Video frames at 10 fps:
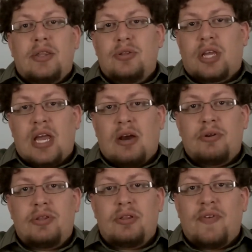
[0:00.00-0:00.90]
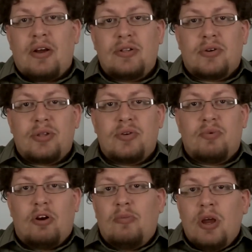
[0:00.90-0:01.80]
So the council of elders in
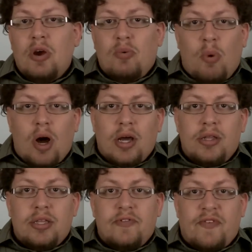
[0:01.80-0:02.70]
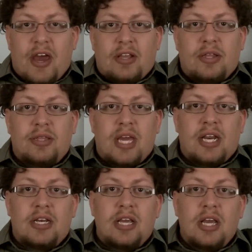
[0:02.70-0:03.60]
Rome was, in fact, the
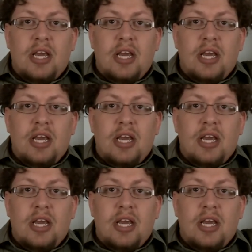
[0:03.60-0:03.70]
Senate.